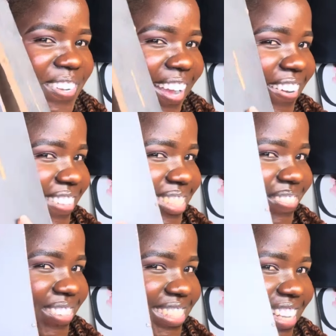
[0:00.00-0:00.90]

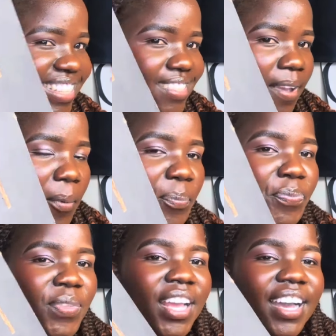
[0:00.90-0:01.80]

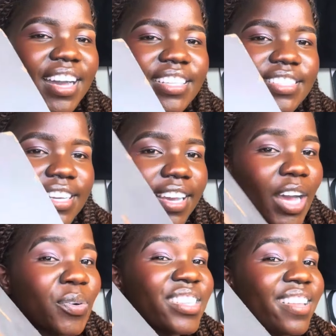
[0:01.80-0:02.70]
and I
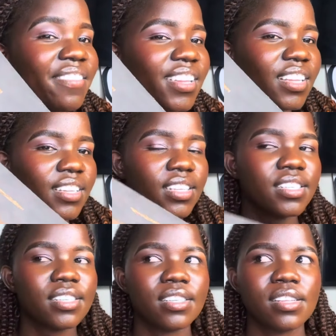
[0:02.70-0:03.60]
was saving in
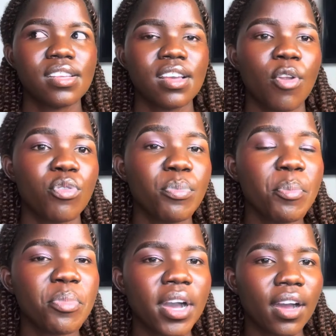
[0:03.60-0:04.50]
it. And
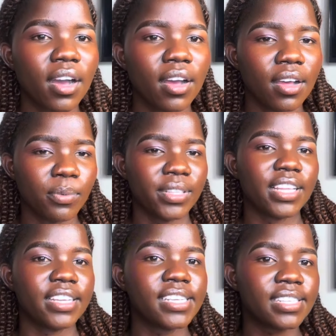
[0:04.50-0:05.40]
remember, when the
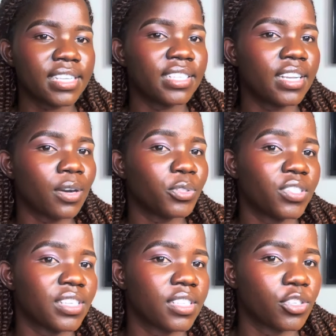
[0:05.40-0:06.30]
year started, I was
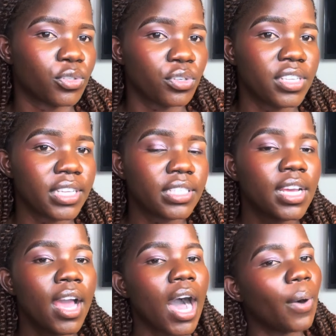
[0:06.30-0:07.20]
just a student,
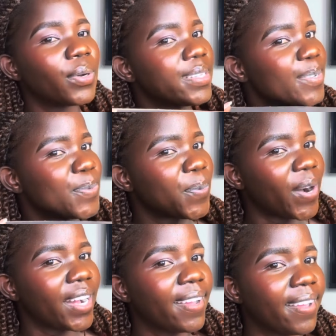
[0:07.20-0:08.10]
I wasn't
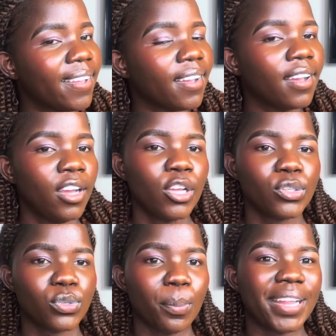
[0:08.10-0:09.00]
working,
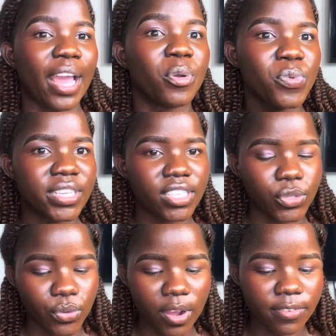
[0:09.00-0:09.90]
but I wanted
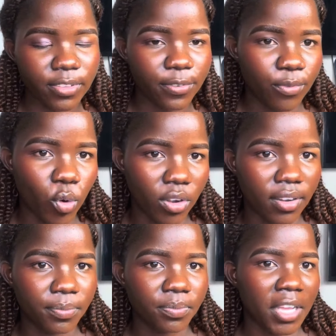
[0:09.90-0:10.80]
to have the phone.
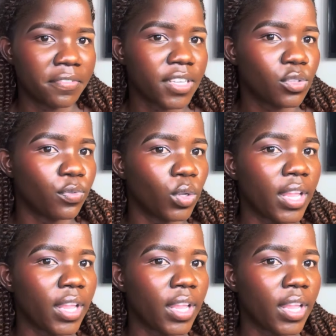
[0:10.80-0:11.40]
And first of all,